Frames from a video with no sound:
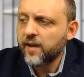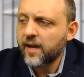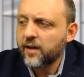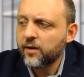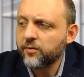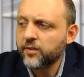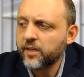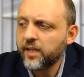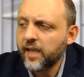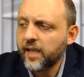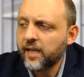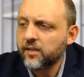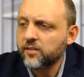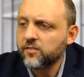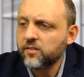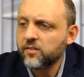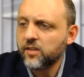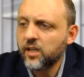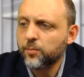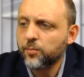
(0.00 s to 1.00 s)
how the
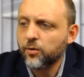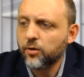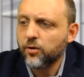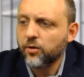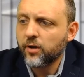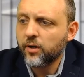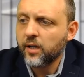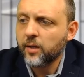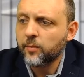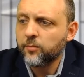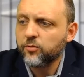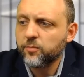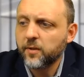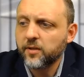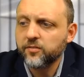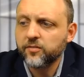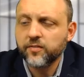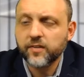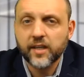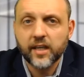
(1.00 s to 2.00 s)
ASCA program
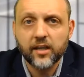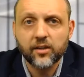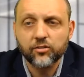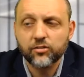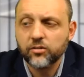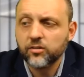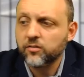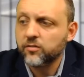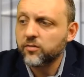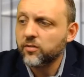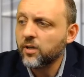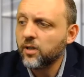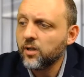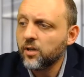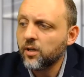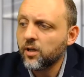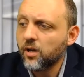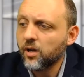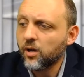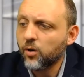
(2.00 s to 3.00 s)
specifications
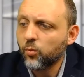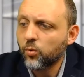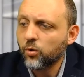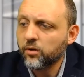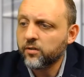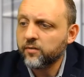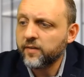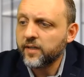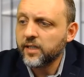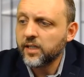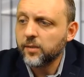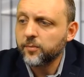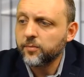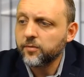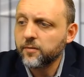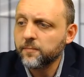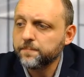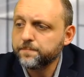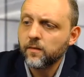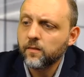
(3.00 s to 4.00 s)
were developed.
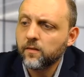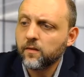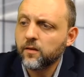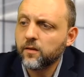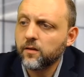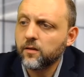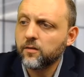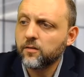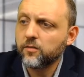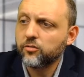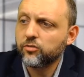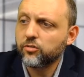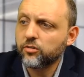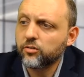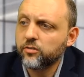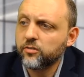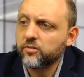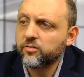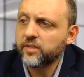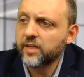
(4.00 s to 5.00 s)
The
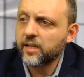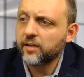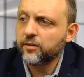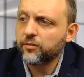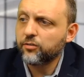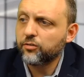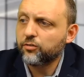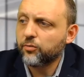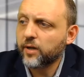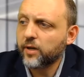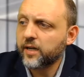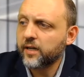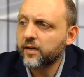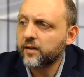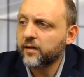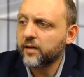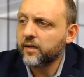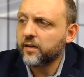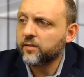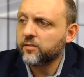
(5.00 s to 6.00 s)
certain standards
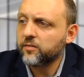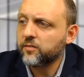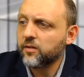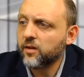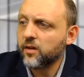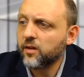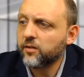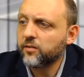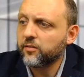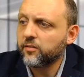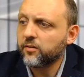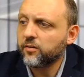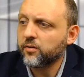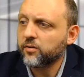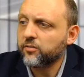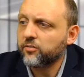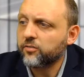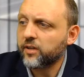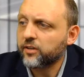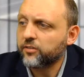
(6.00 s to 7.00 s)
recognized under
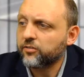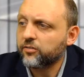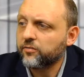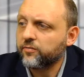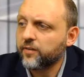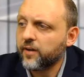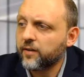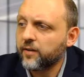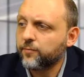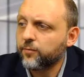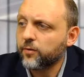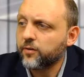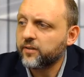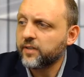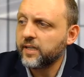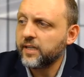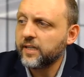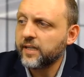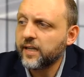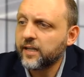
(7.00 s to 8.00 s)
Section
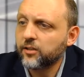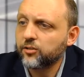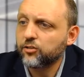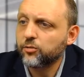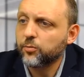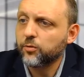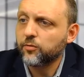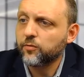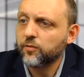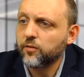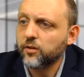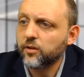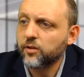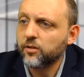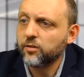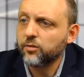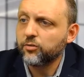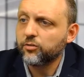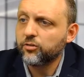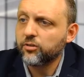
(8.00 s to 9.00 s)
514 eligible for
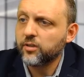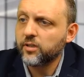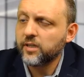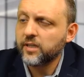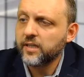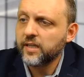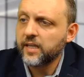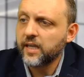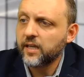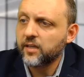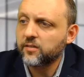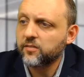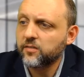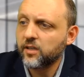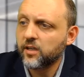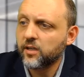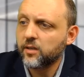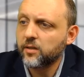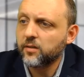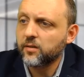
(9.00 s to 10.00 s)
inclusion in the
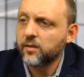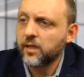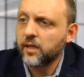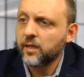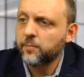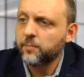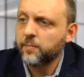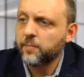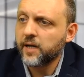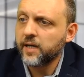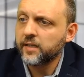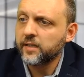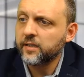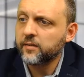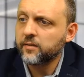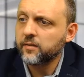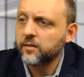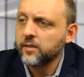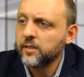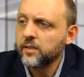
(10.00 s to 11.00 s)
ASCA
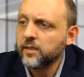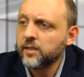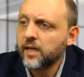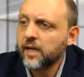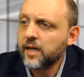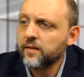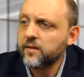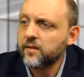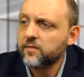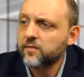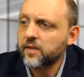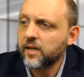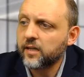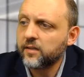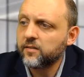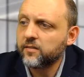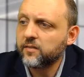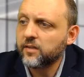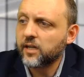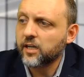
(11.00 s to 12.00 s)
pilot, and this
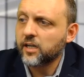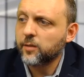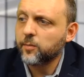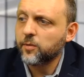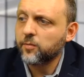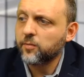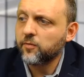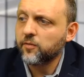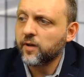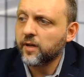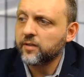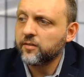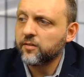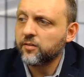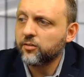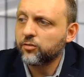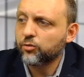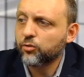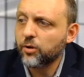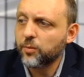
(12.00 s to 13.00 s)
guidance document provides a
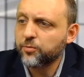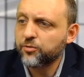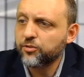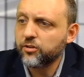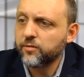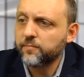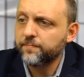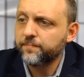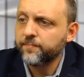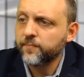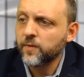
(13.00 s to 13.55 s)
description